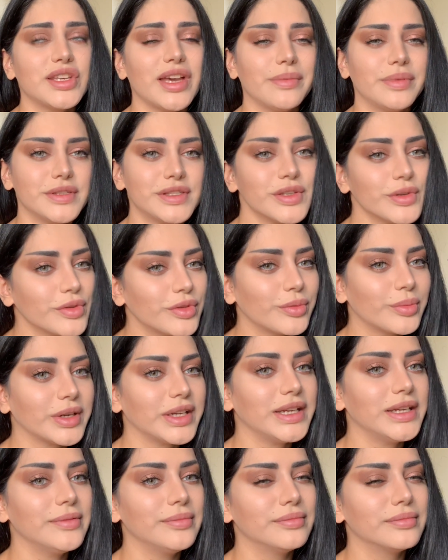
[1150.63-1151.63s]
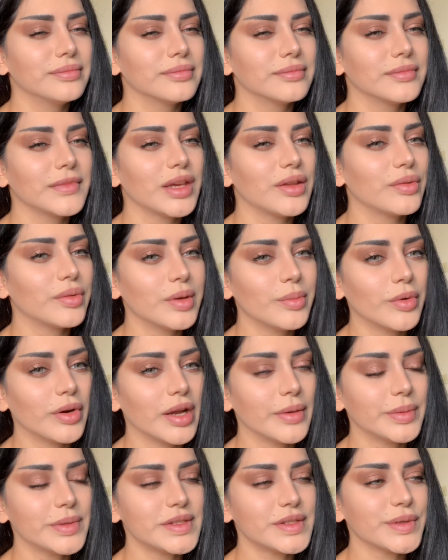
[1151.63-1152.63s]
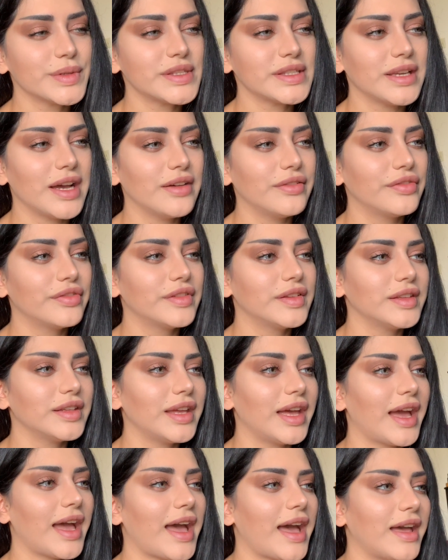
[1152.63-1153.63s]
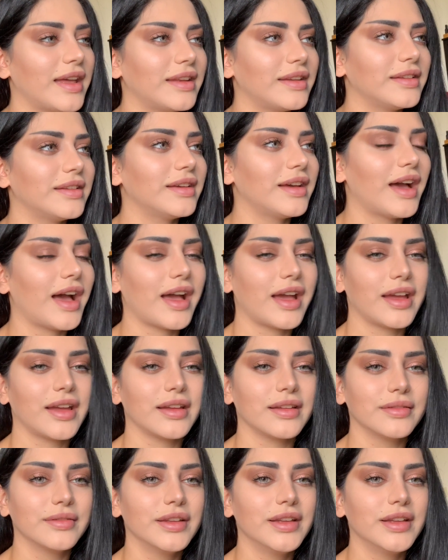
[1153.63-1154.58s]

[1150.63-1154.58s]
Episode 3 more episodes left, and I